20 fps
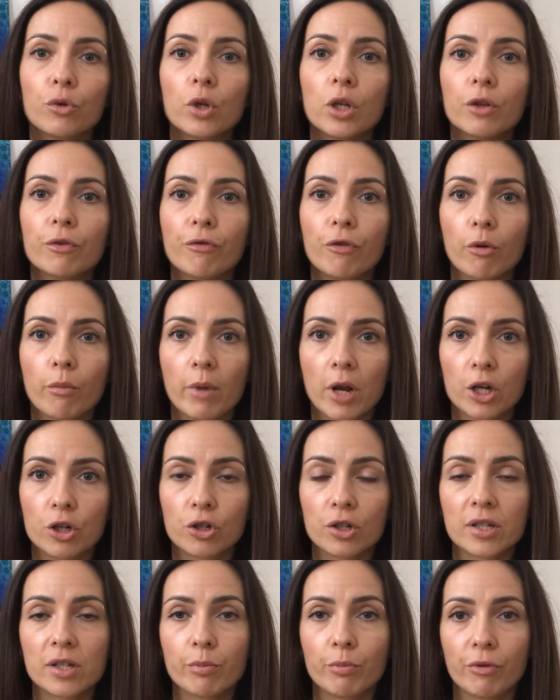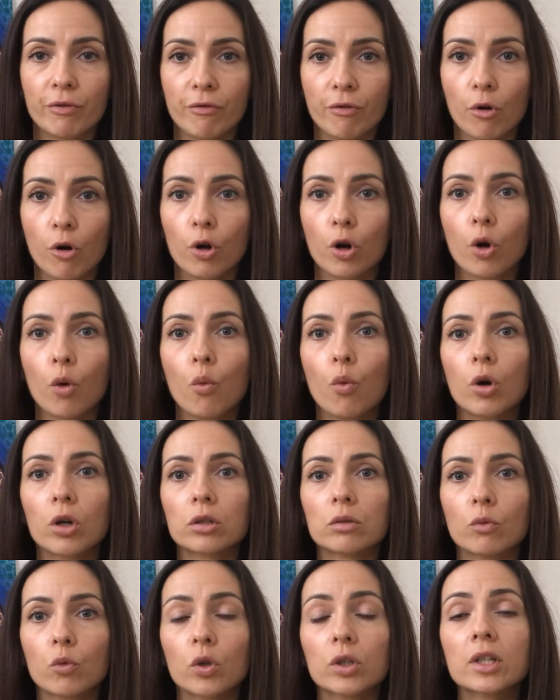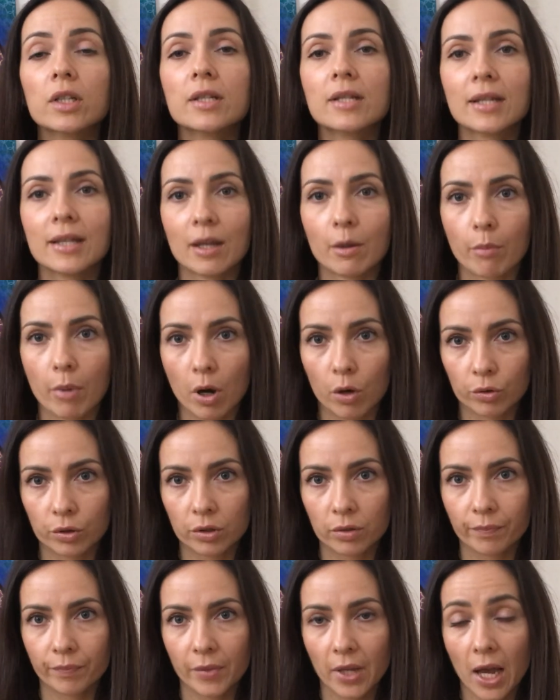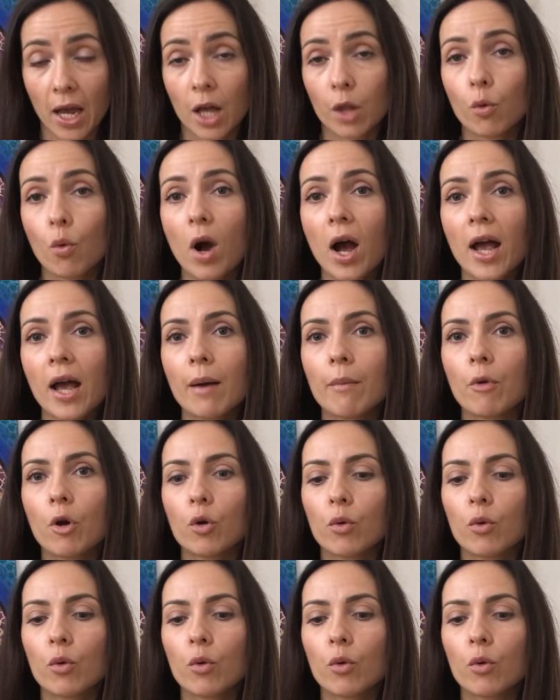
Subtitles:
informations before what is it about, and why I'm